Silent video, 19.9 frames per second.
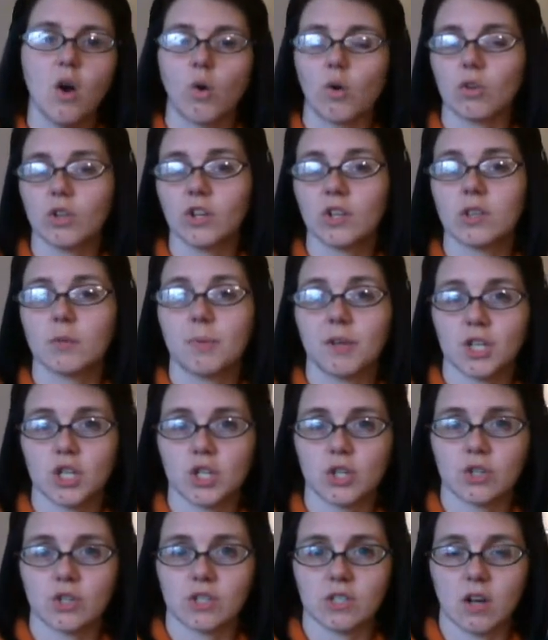or look at the
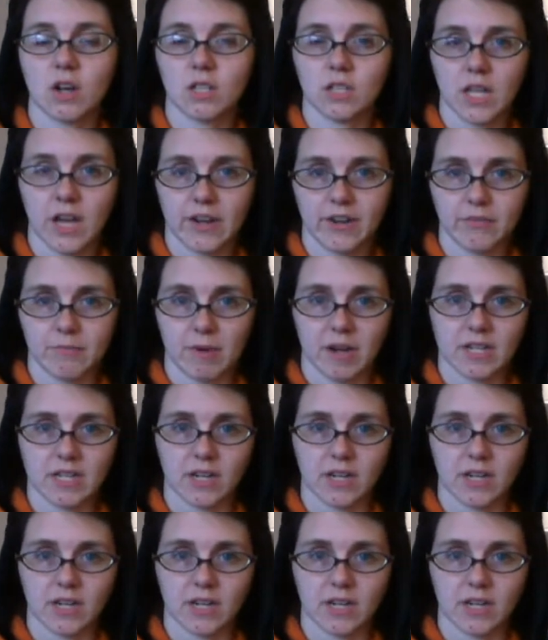pictures online of my